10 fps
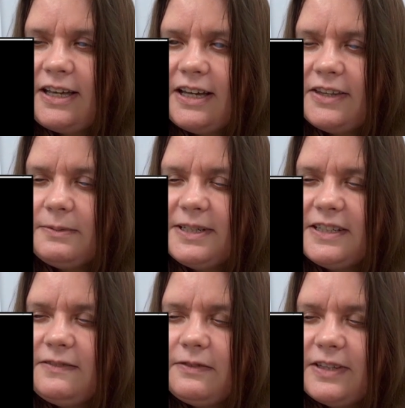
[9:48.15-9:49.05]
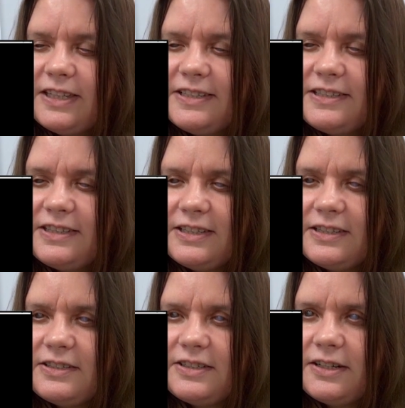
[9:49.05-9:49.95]
And the reason for this
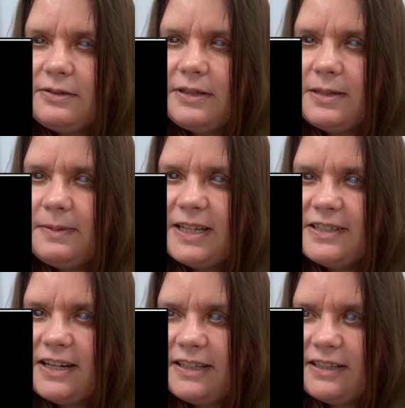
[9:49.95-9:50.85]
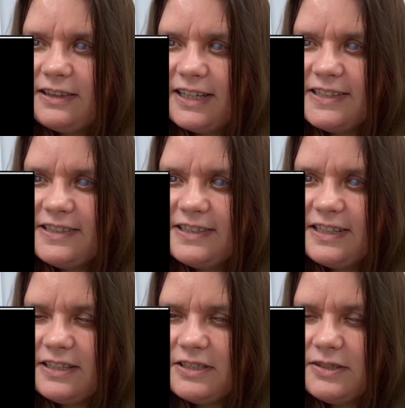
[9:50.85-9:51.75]
is generally based on
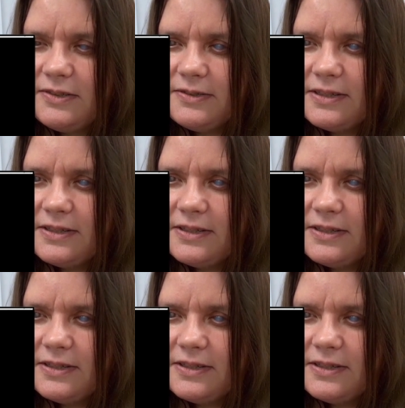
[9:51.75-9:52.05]
licensing issues.